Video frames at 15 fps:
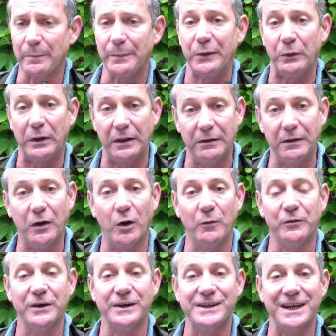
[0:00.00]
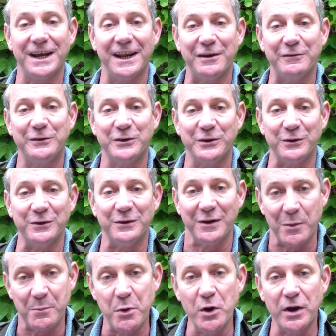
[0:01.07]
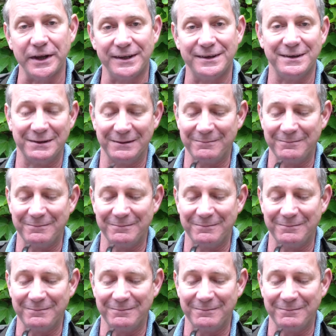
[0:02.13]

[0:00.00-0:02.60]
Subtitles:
Well, obviously I'll have to pull it.